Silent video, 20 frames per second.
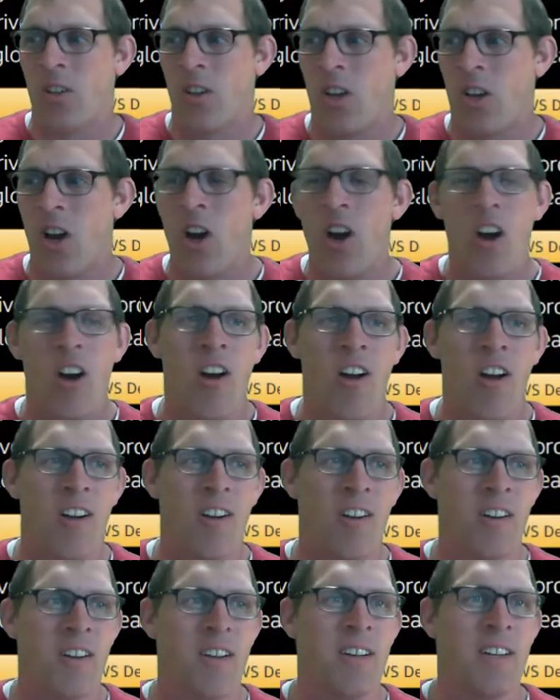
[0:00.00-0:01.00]

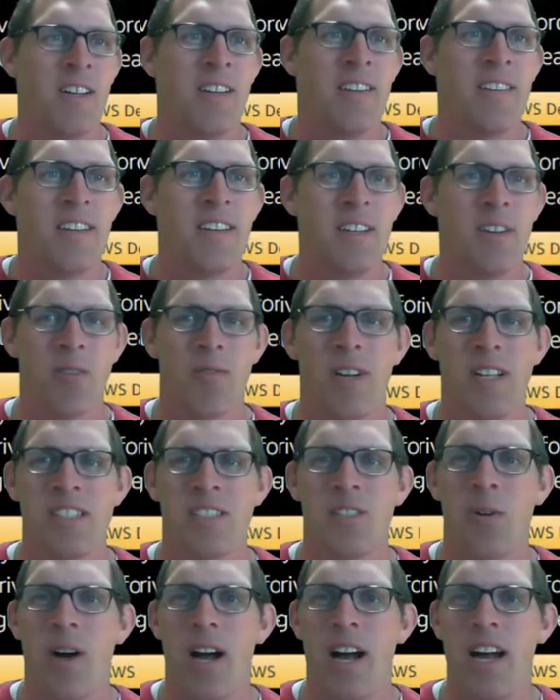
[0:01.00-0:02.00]
car that you can race.
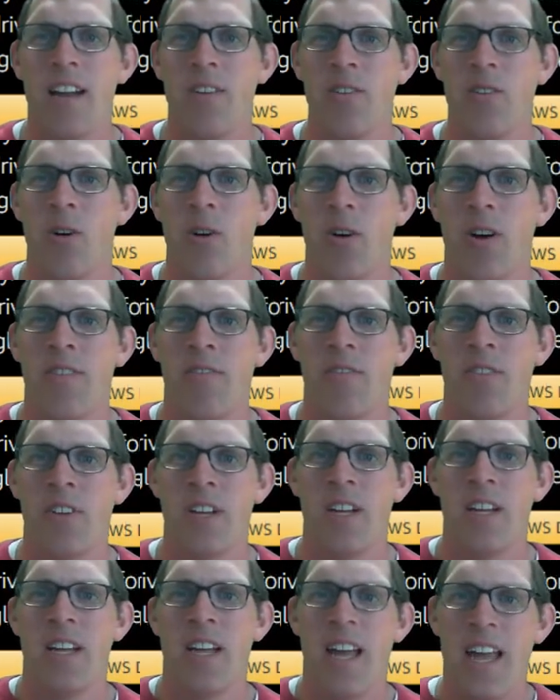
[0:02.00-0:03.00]
So I don't know if
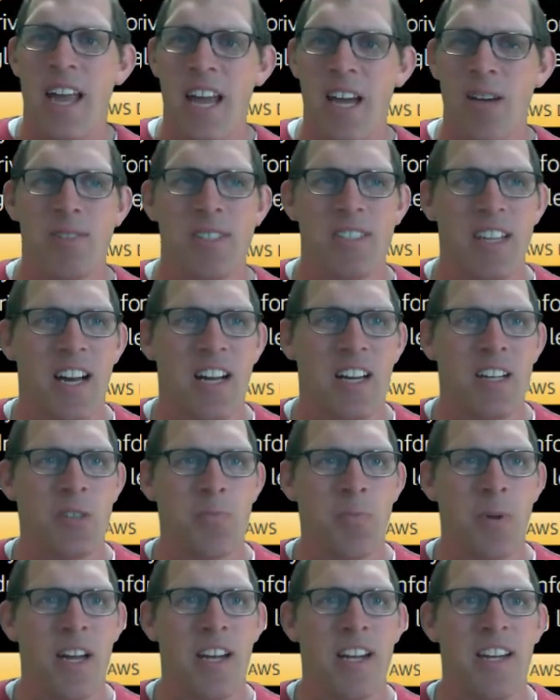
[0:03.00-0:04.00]
Amazon is
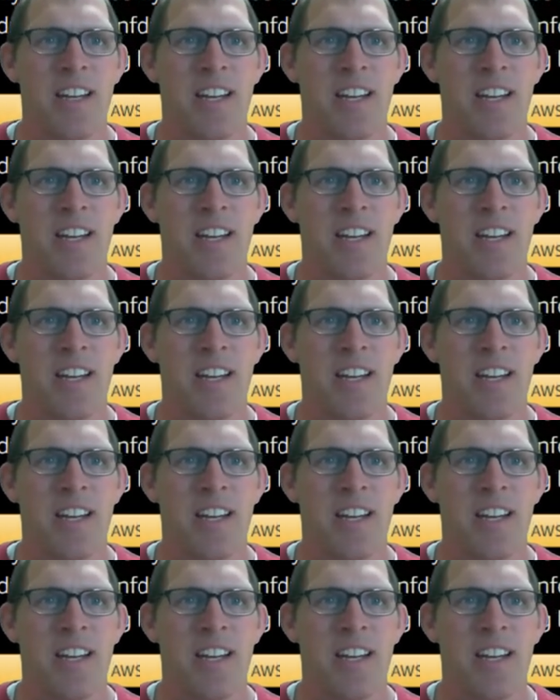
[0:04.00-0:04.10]
planning to